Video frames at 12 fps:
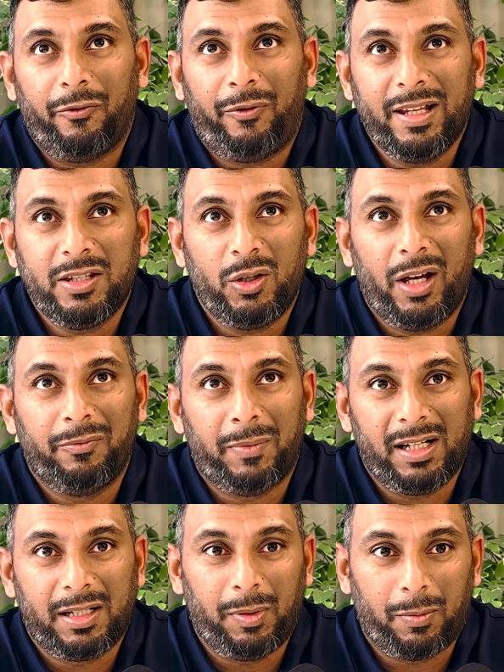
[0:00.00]
Once you have
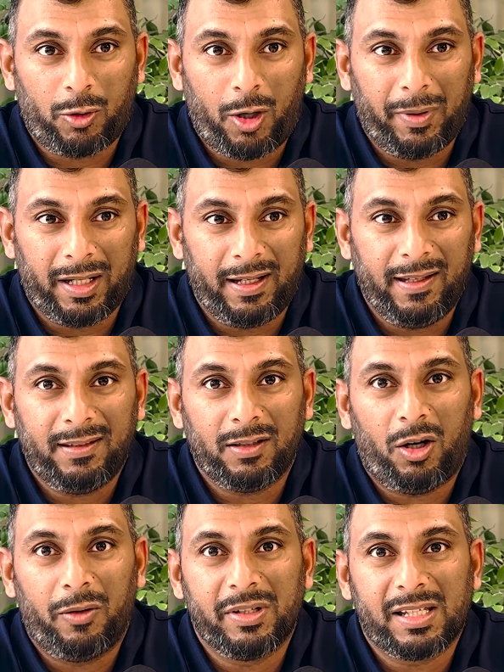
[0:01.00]
multiple properties,
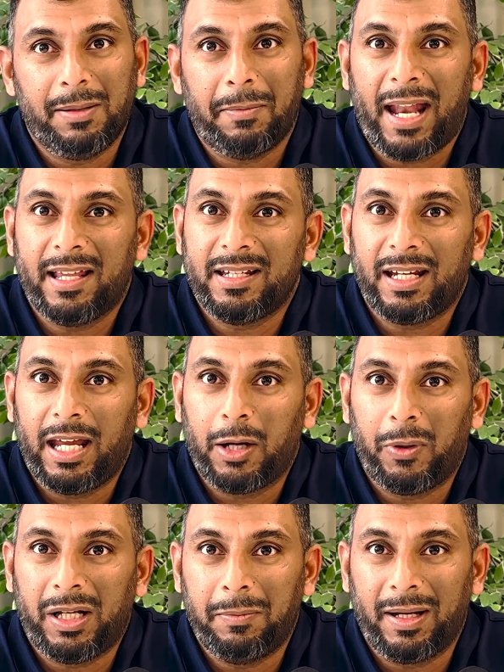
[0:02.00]
obviously managing
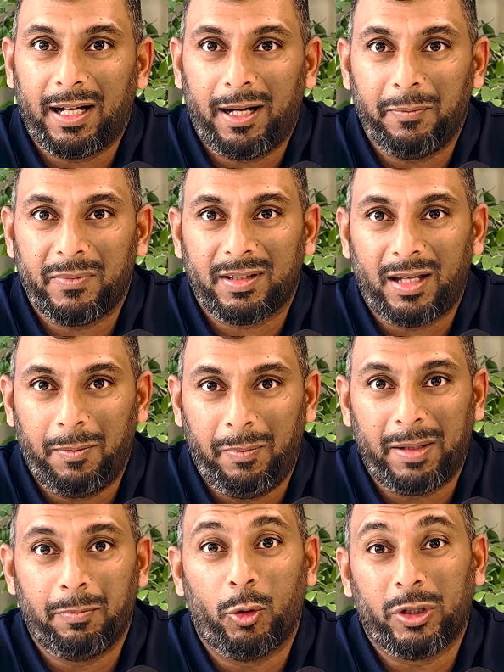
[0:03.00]
equity becomes a
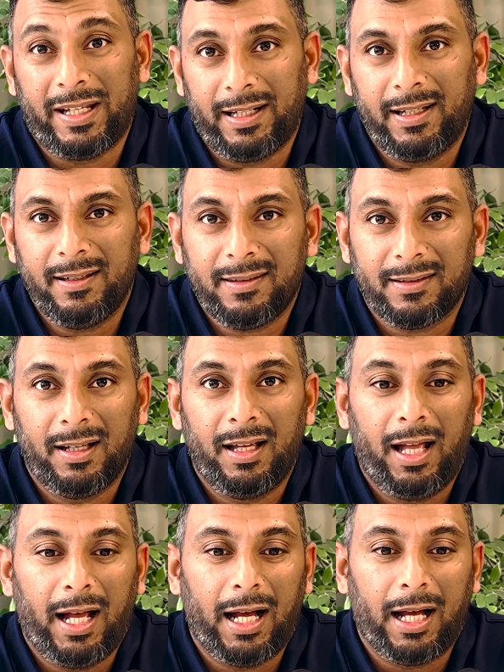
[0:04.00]
bit more tedious
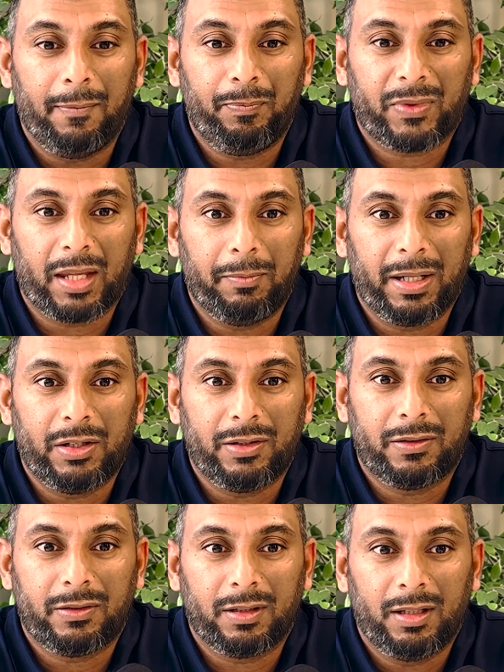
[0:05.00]

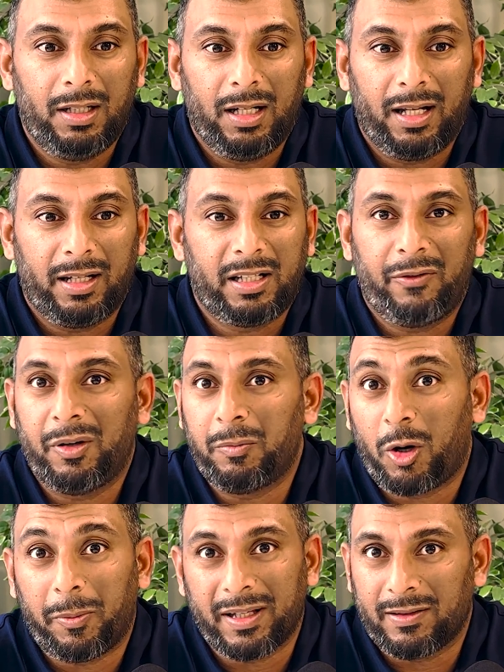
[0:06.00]
because different
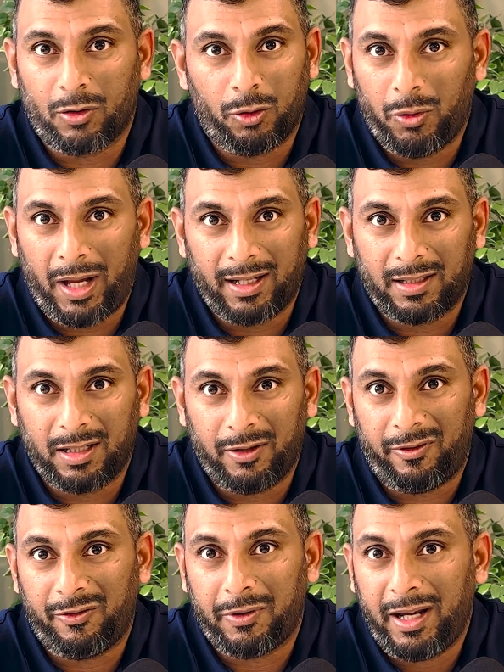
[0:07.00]
properties go at
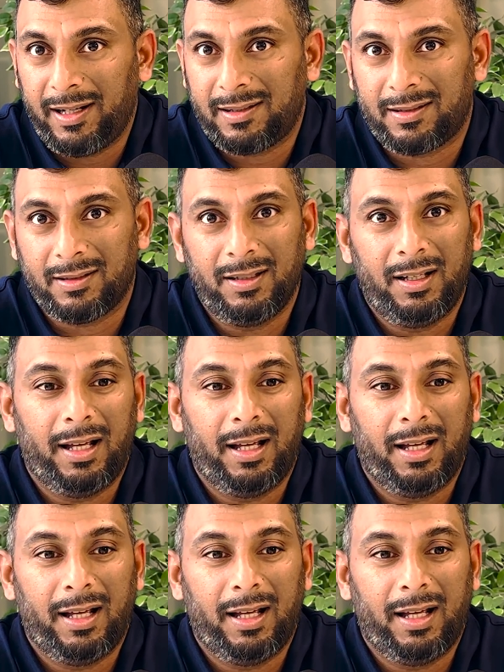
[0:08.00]
different rates.